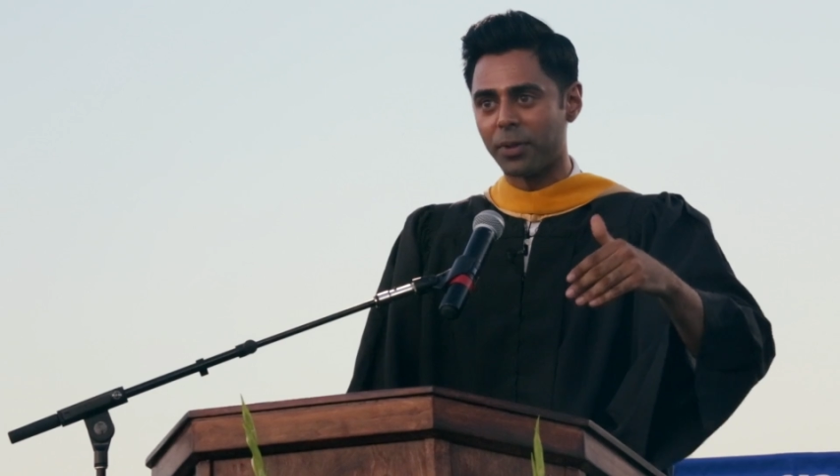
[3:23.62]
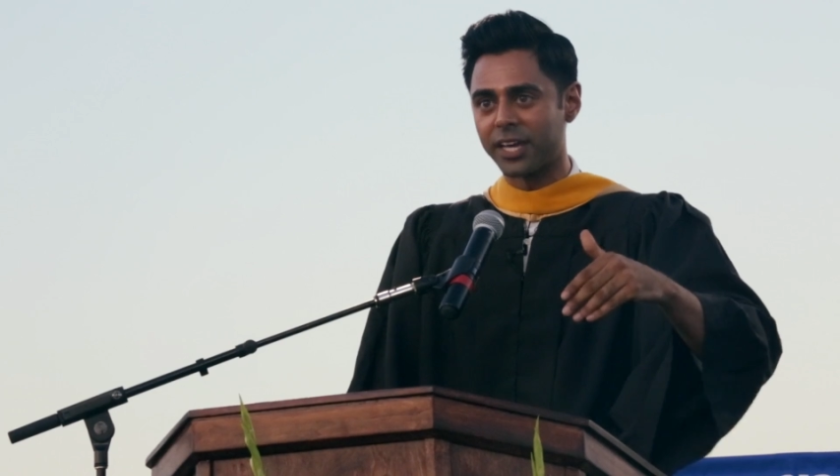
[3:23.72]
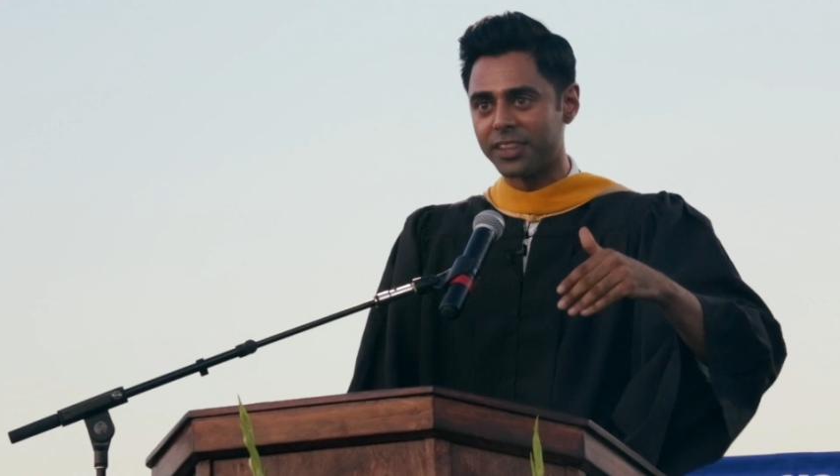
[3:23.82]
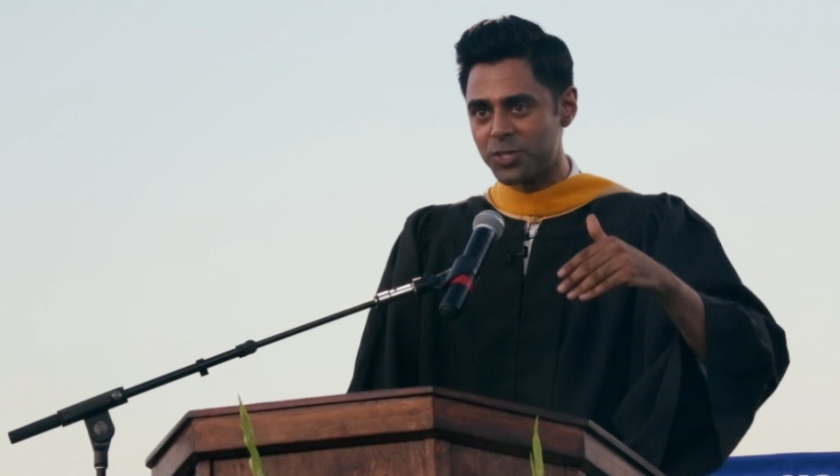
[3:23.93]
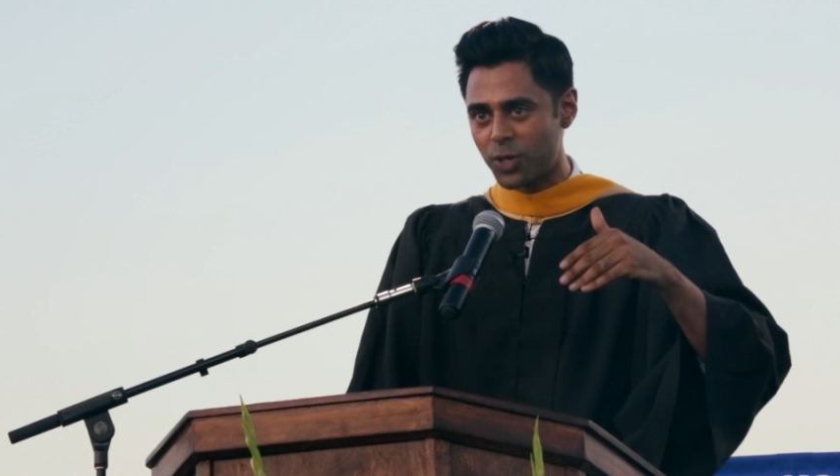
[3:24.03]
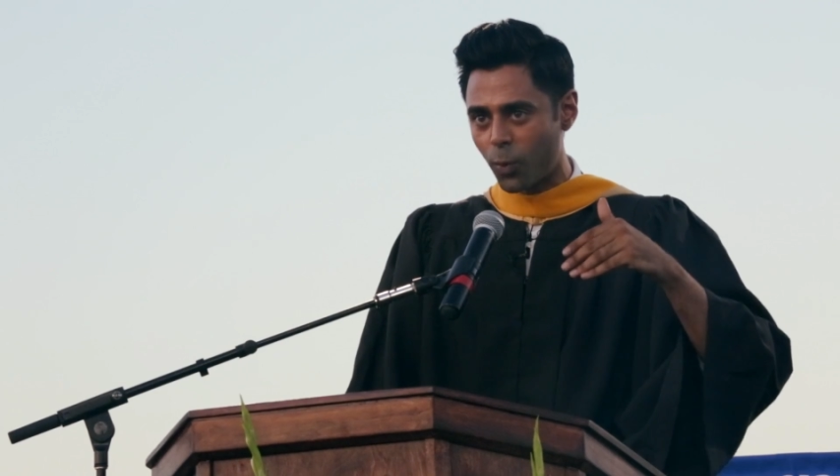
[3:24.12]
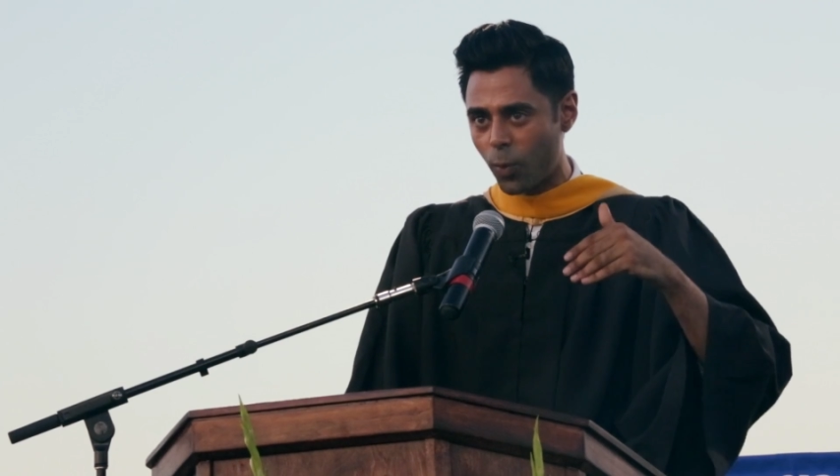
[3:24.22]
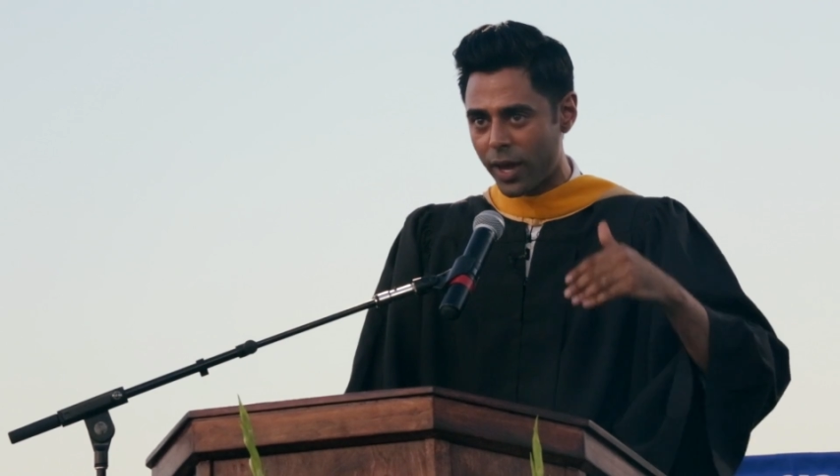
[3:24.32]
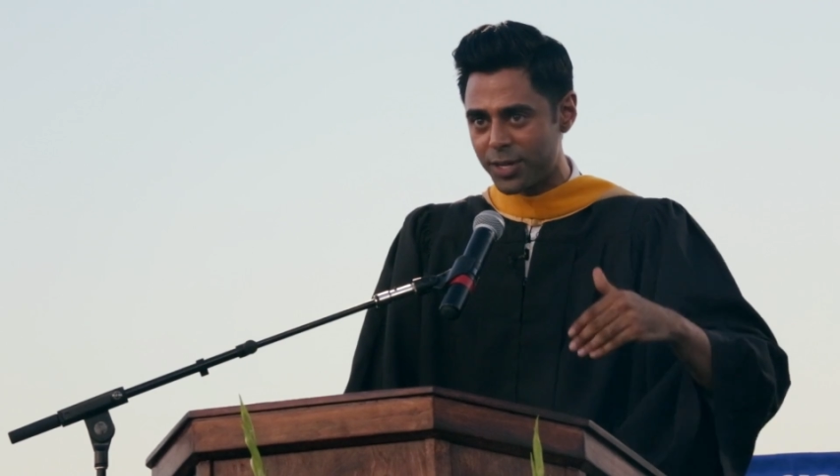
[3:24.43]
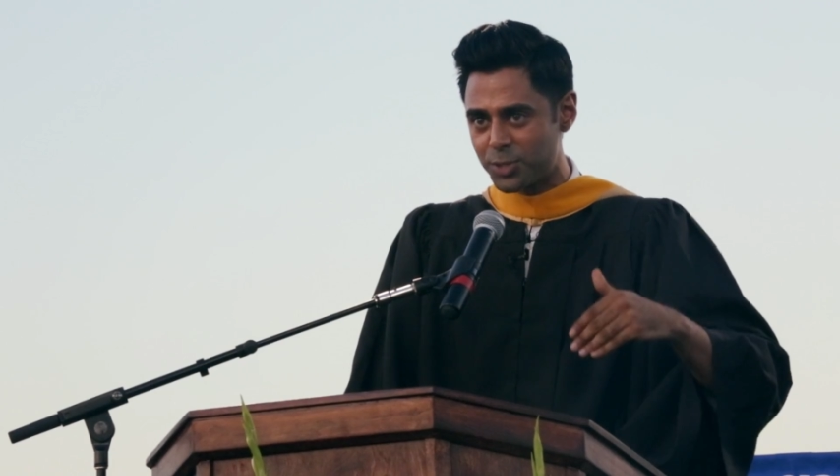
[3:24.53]
I'm like, these are
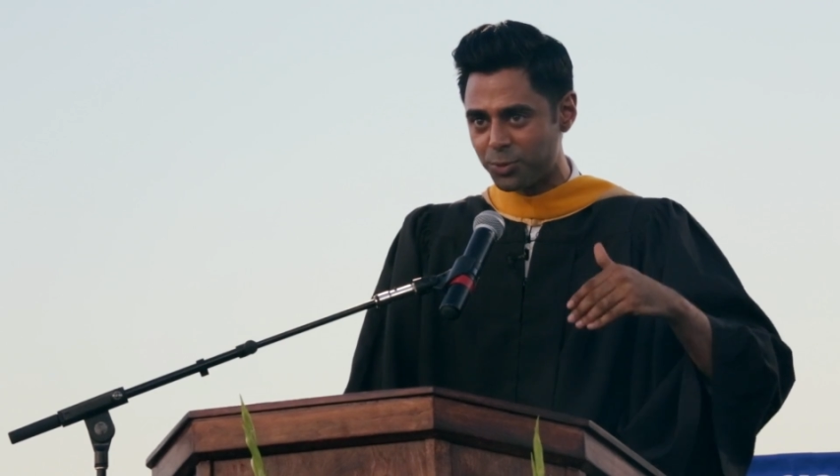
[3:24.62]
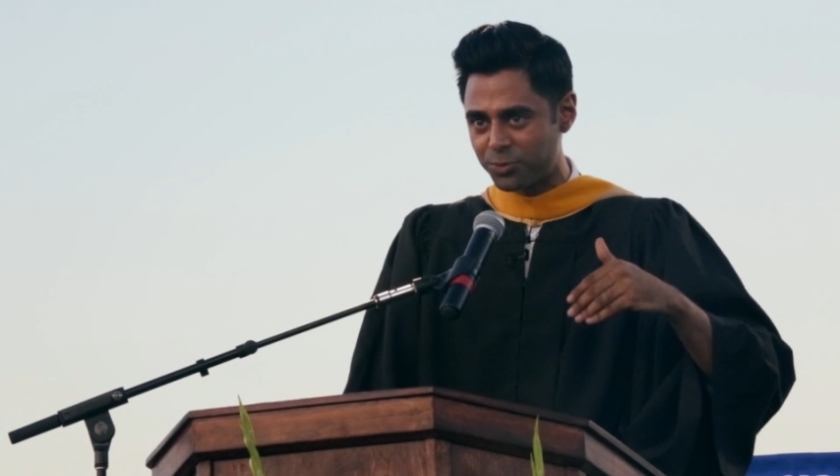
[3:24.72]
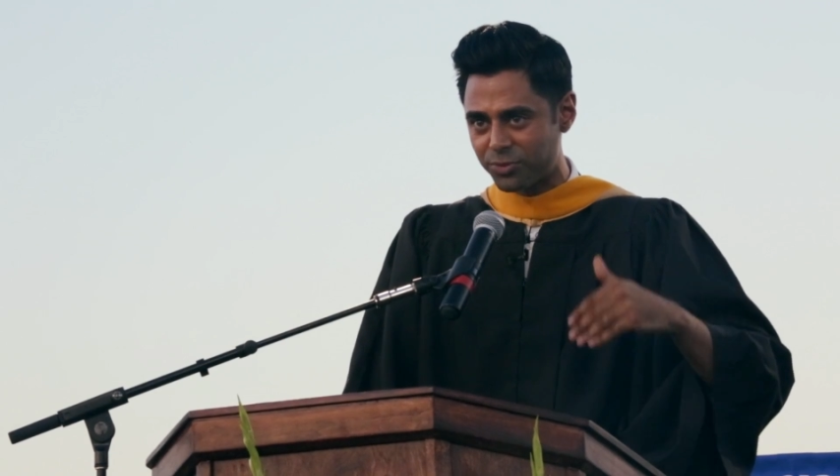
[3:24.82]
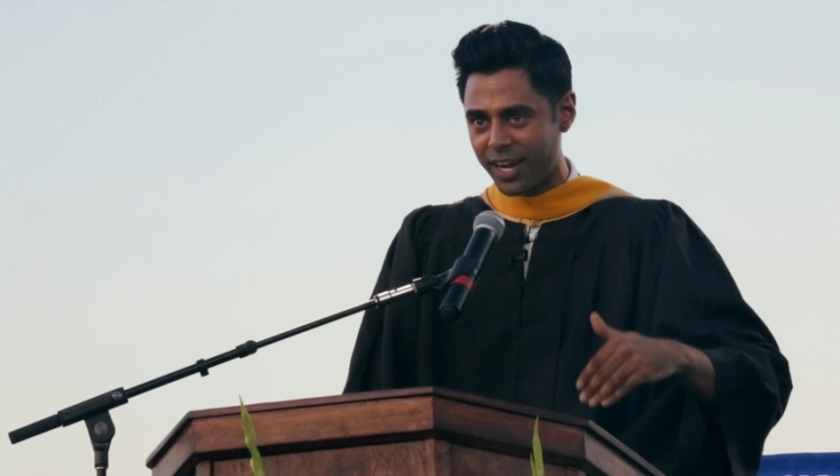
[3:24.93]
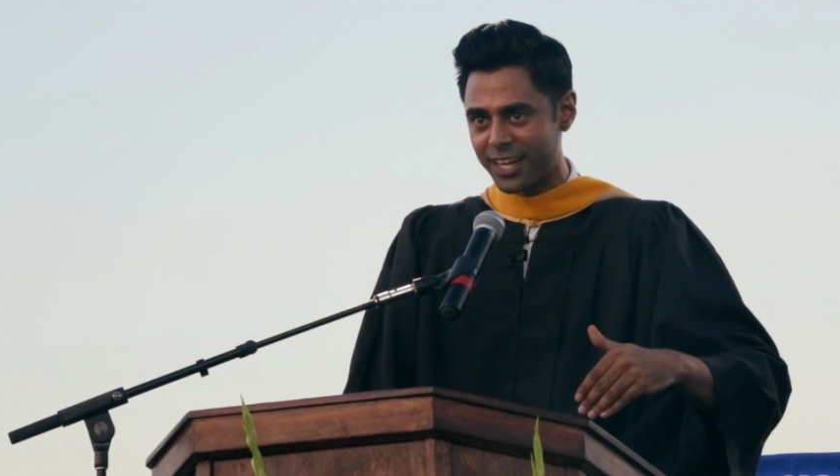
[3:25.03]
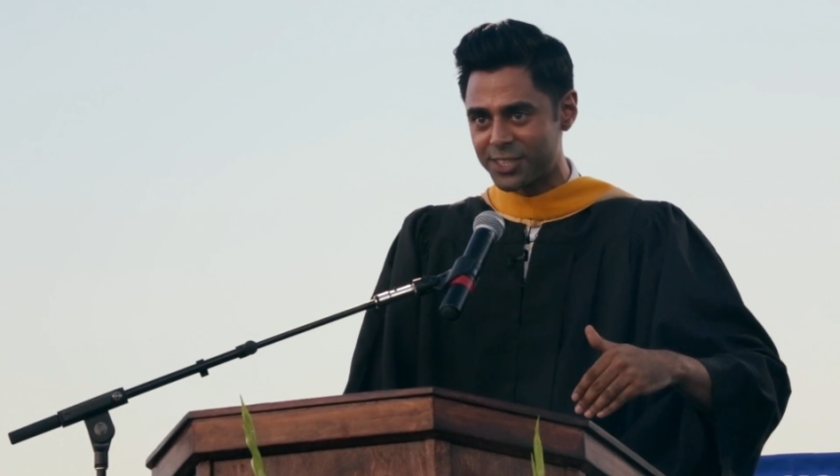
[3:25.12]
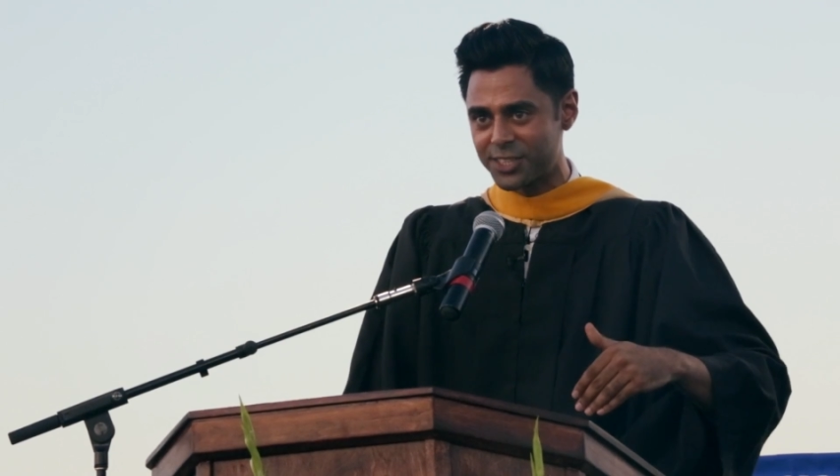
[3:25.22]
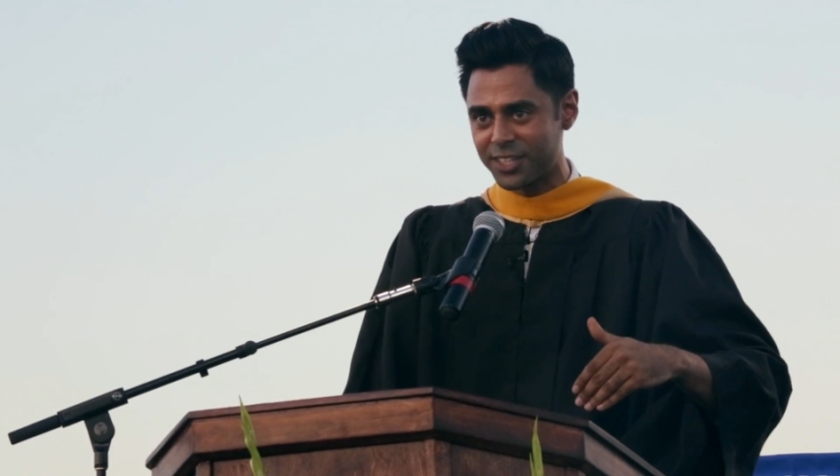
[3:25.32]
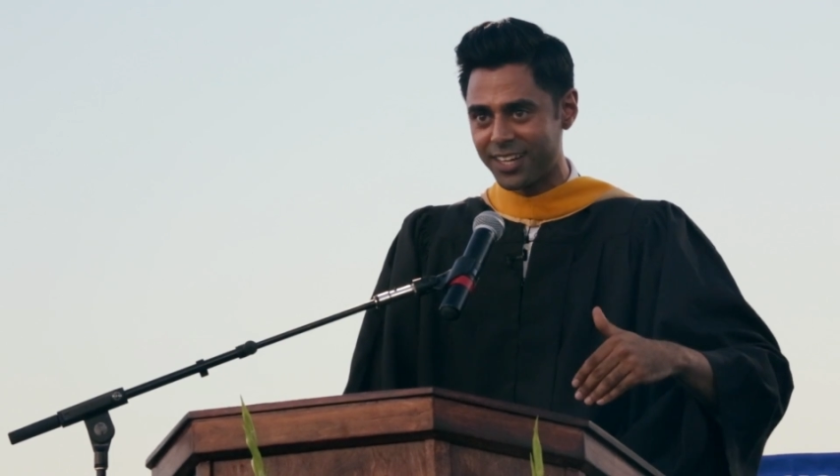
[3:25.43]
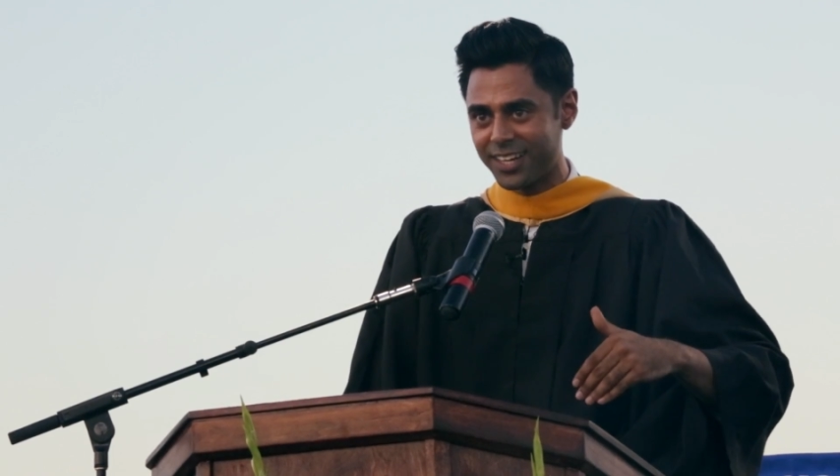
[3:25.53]
way too fresh